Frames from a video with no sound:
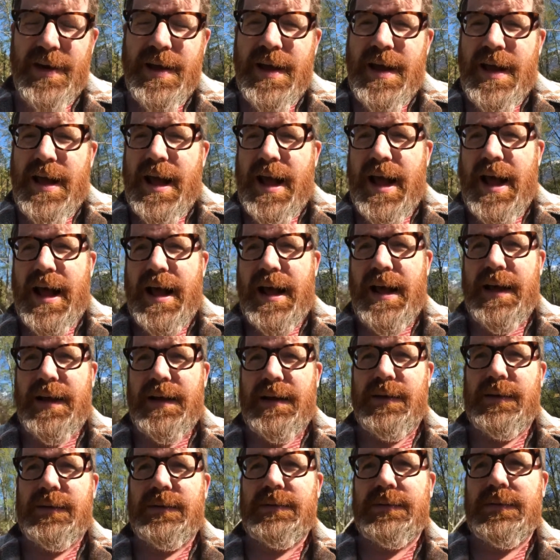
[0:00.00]

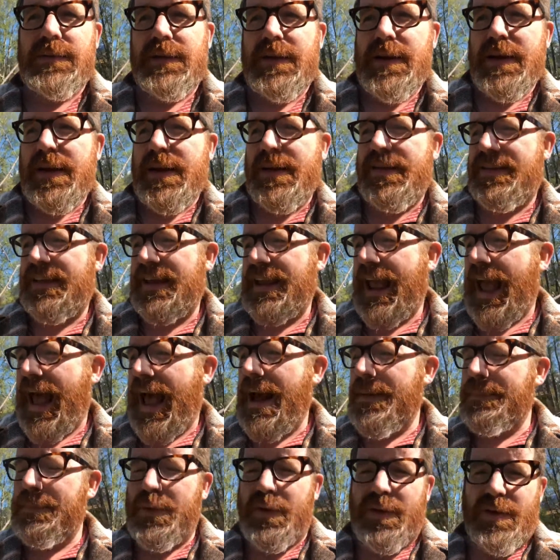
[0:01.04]
You see,
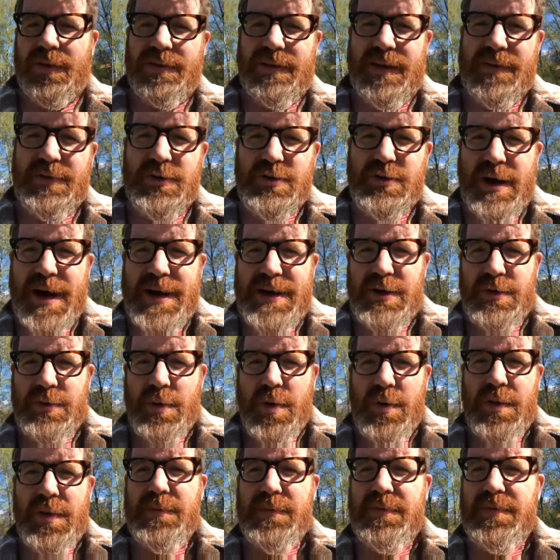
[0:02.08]
apples, if you try to
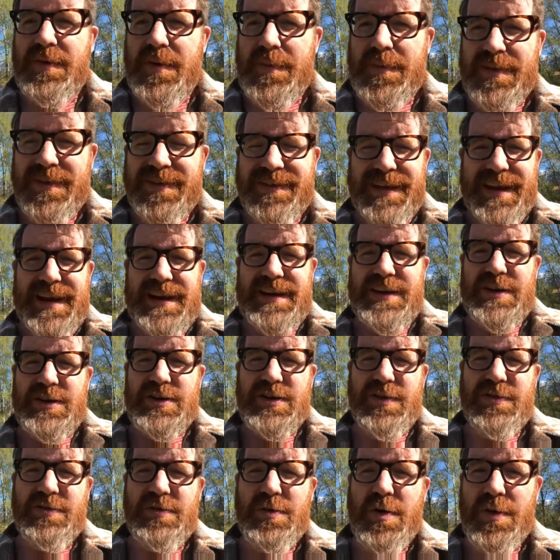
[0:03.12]
grow them from a seed and you
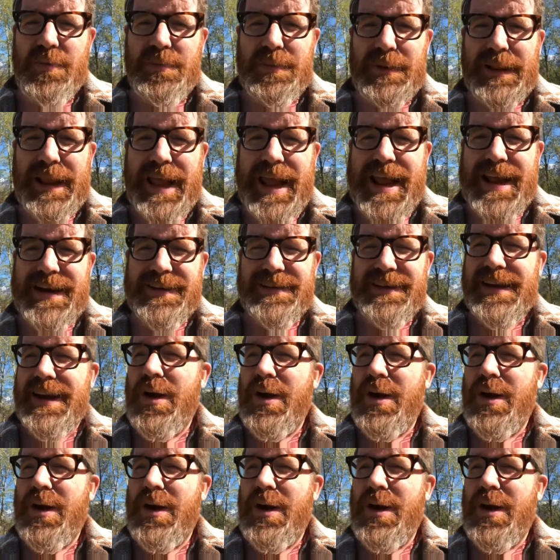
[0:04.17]
just grow the plant,